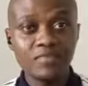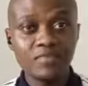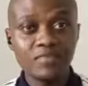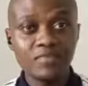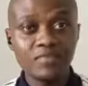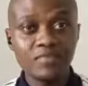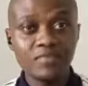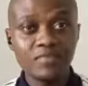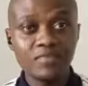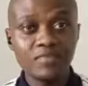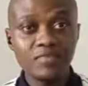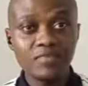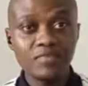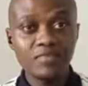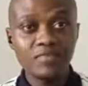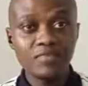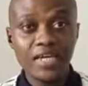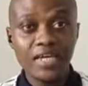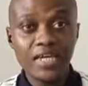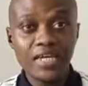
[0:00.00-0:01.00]
just
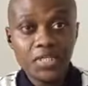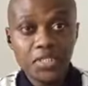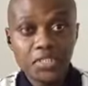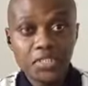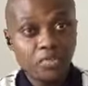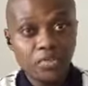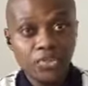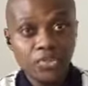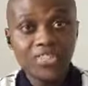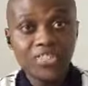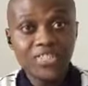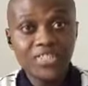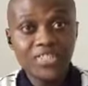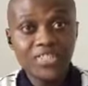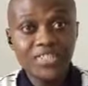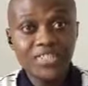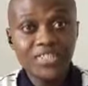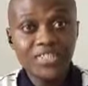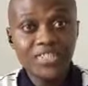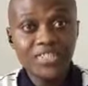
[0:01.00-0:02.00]
monitor, but
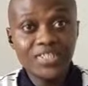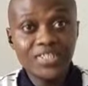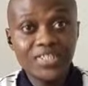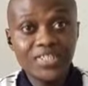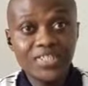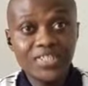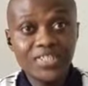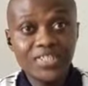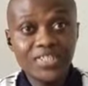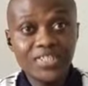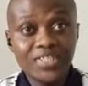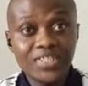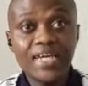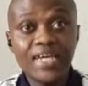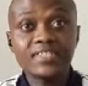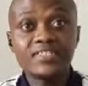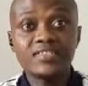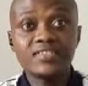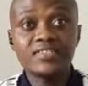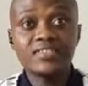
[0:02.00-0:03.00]

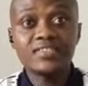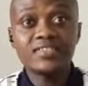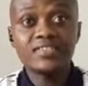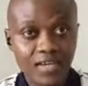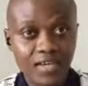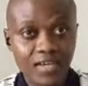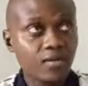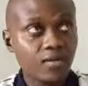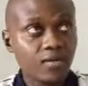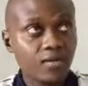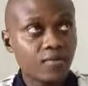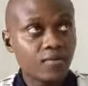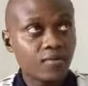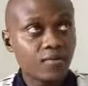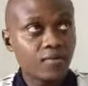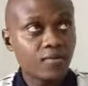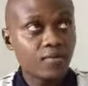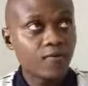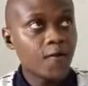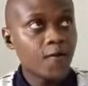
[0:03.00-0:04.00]
that's
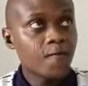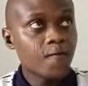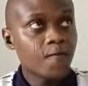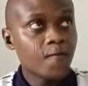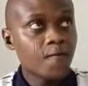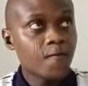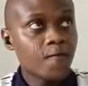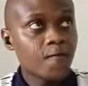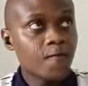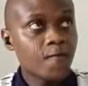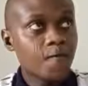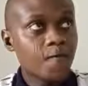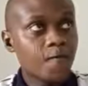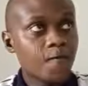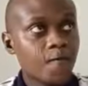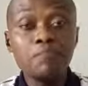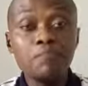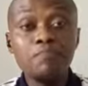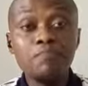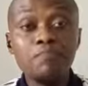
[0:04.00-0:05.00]
a beauty
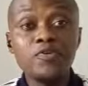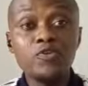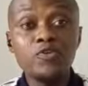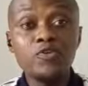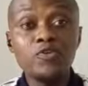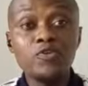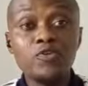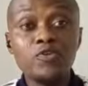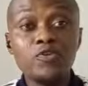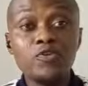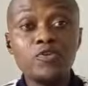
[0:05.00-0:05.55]
of relationship.